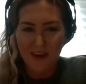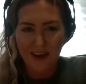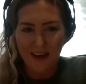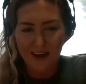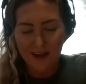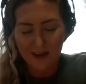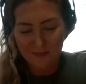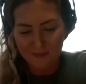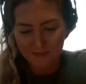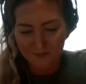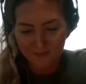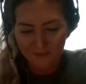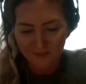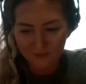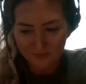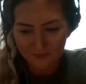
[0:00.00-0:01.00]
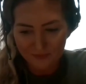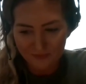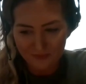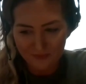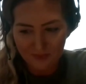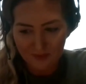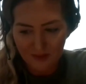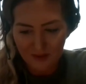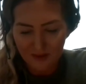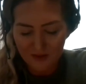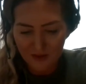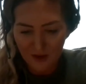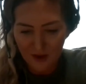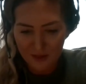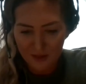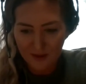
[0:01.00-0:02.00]
Mm-hmm. Um,
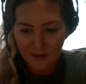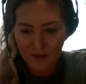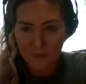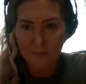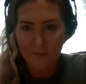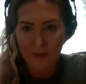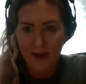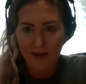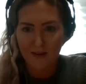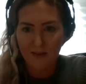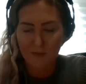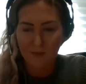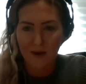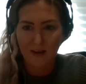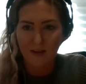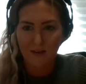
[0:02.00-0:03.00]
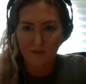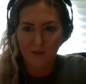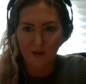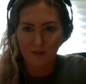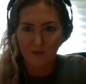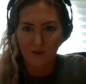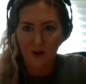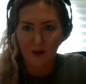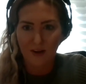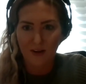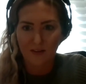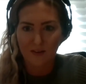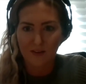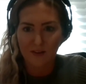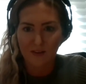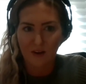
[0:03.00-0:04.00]
so I think the best piece of
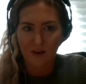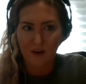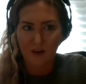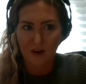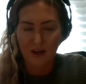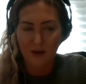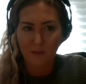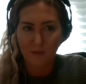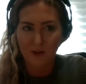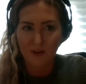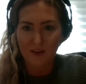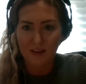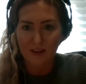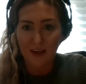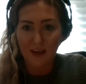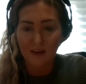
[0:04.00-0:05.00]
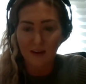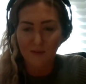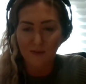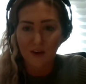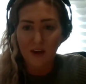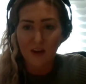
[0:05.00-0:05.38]
advice I would give